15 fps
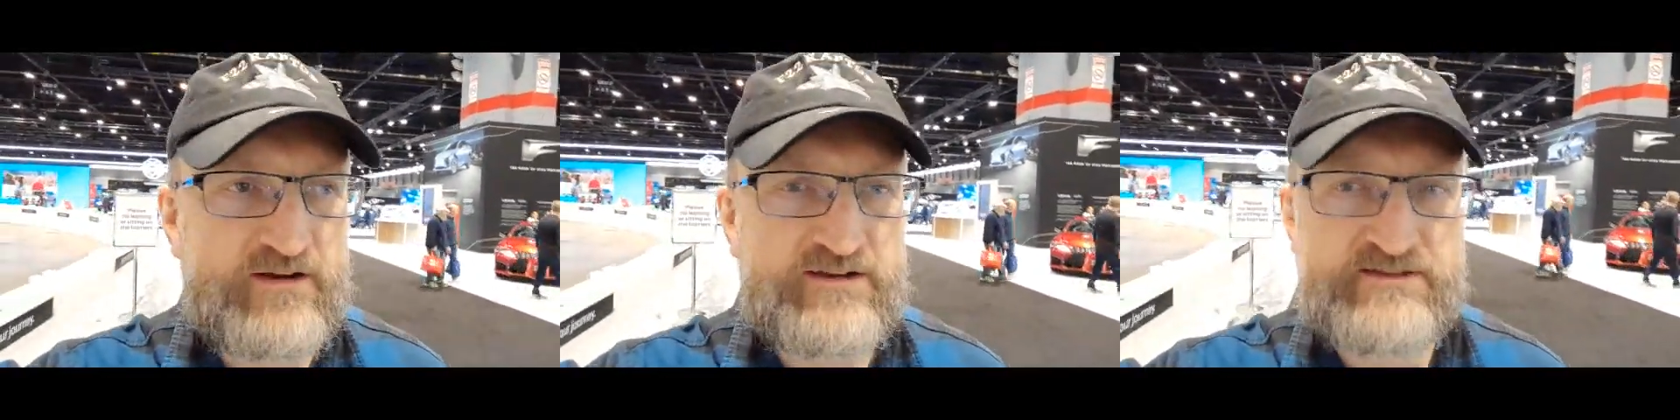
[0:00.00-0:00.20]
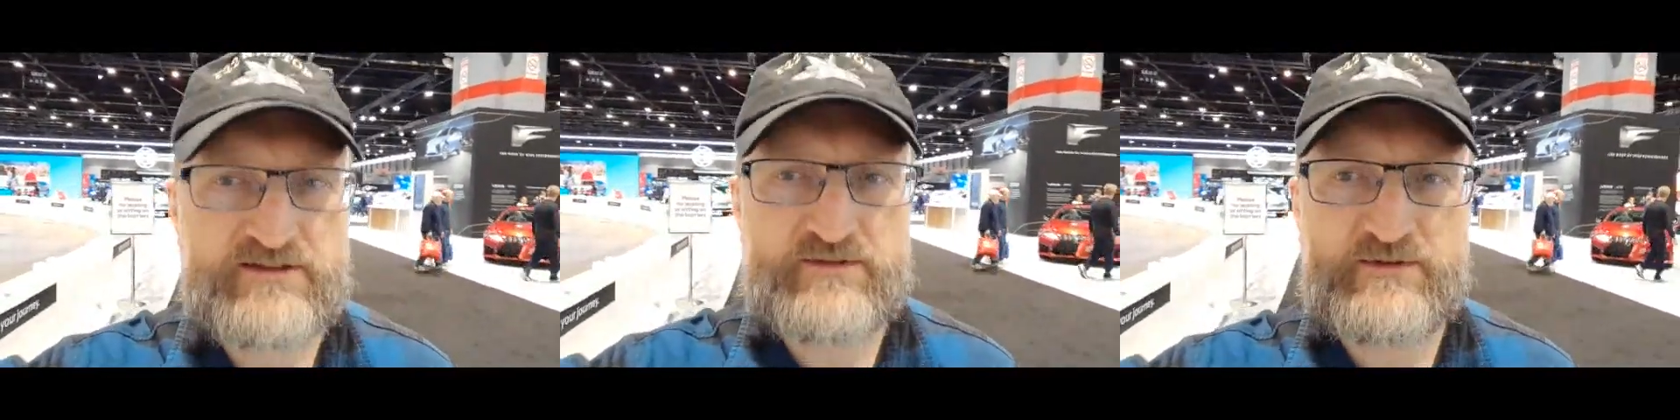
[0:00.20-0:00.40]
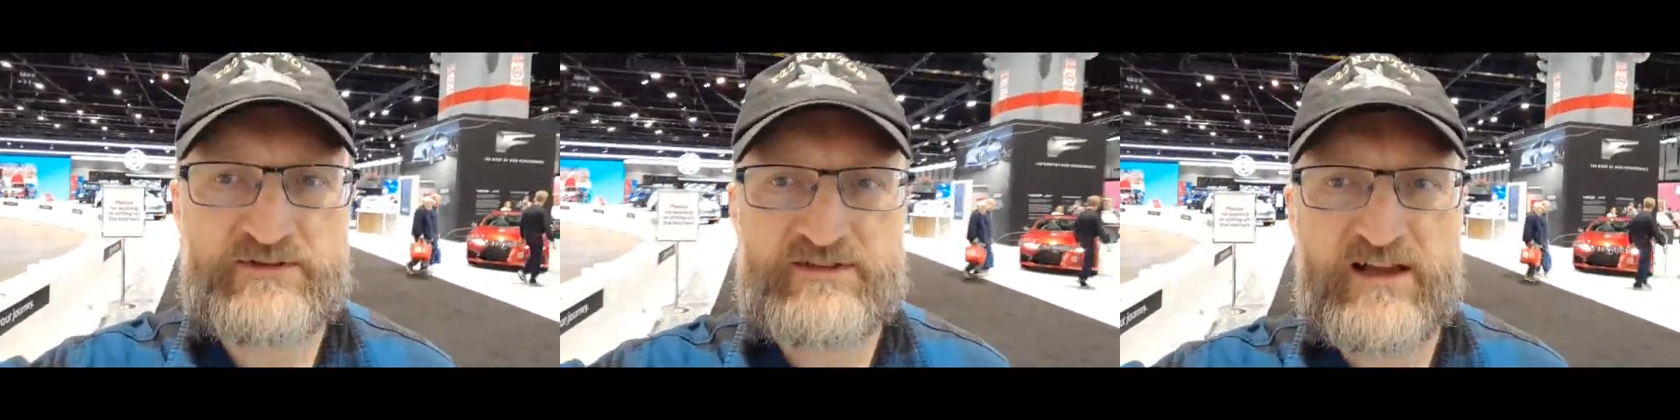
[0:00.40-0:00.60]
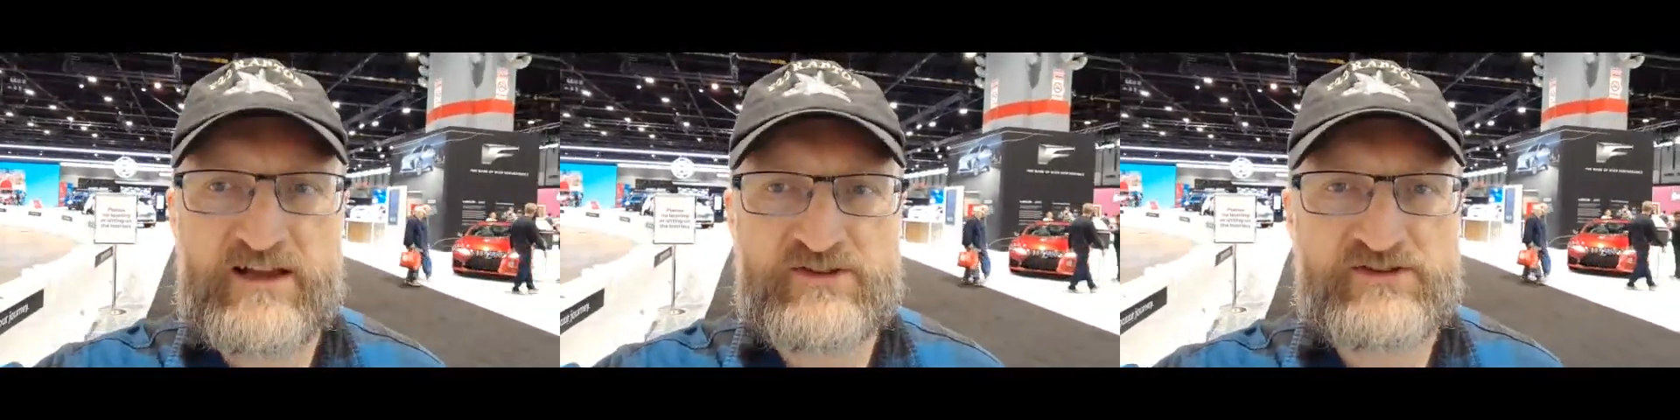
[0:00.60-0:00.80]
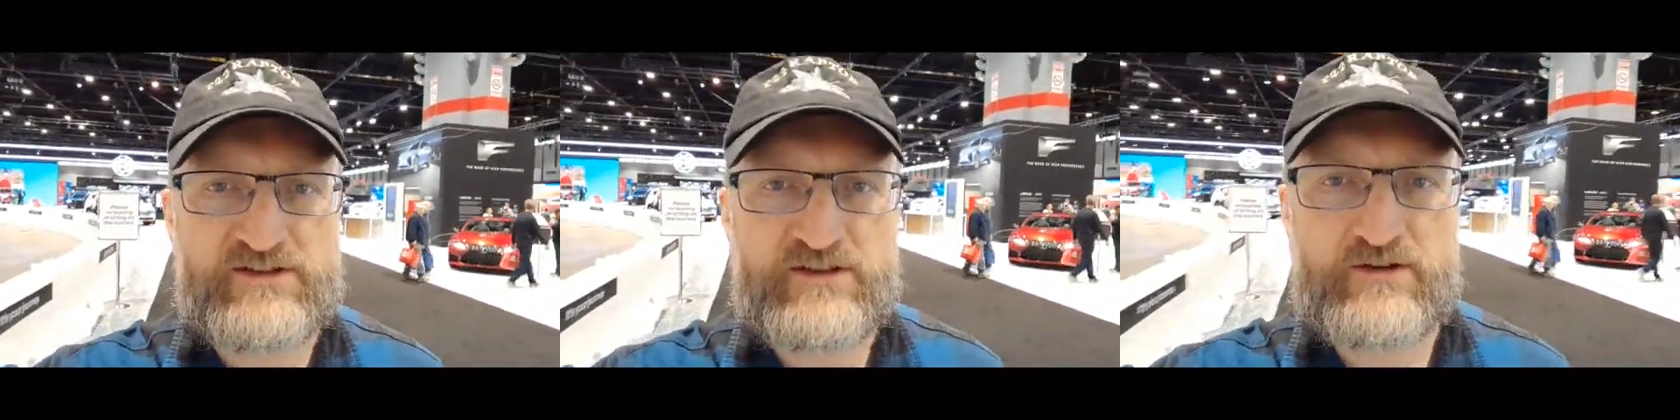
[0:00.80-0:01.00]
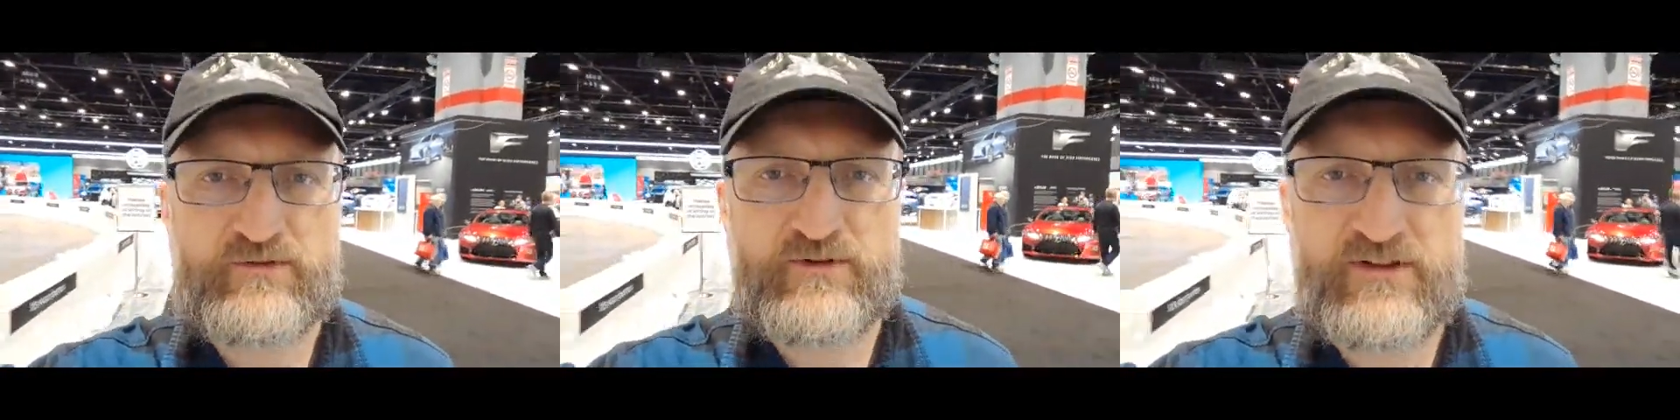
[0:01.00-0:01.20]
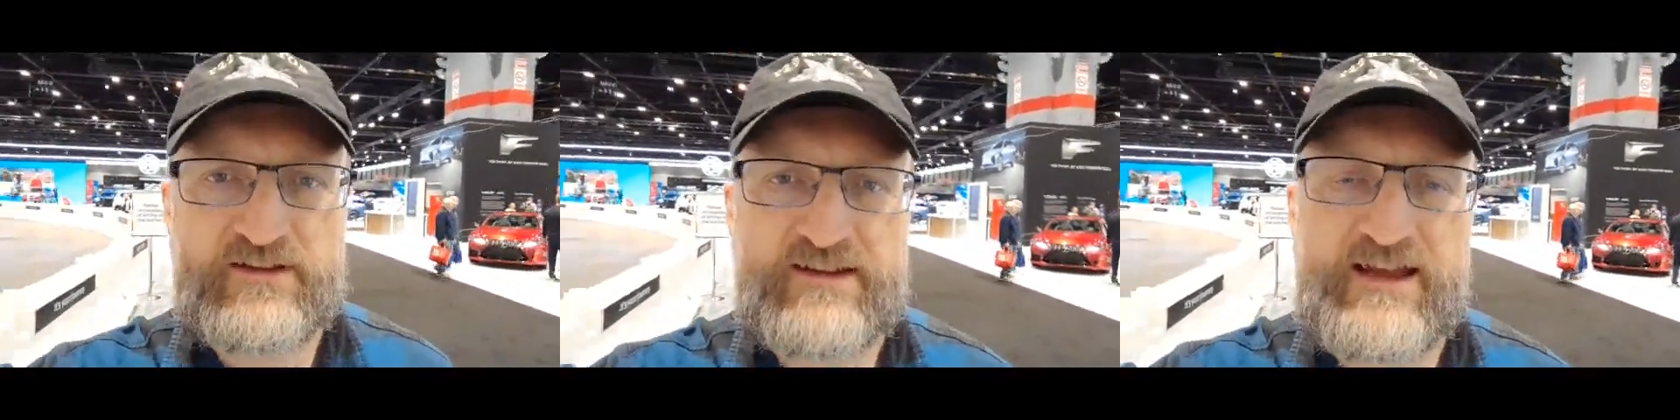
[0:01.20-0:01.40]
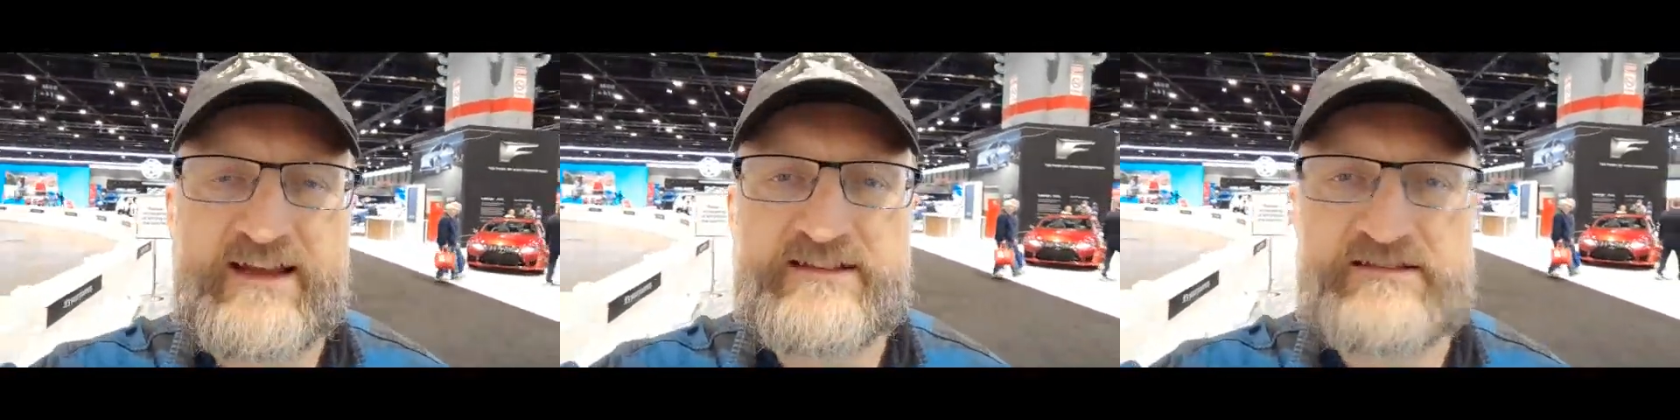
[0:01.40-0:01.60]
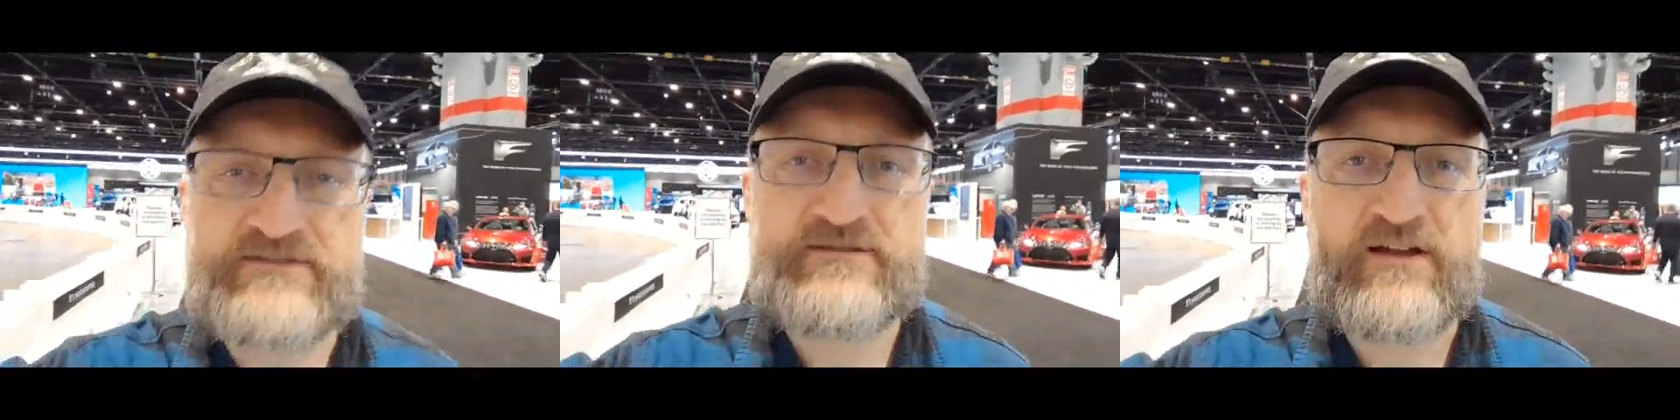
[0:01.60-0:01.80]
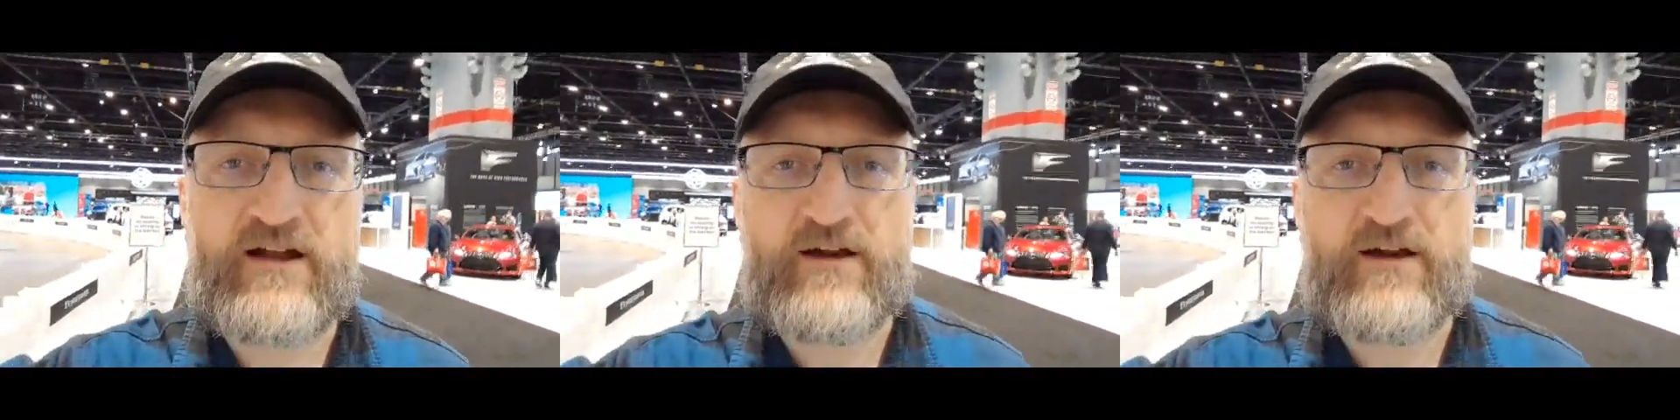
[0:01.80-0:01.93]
because it was actually a really nice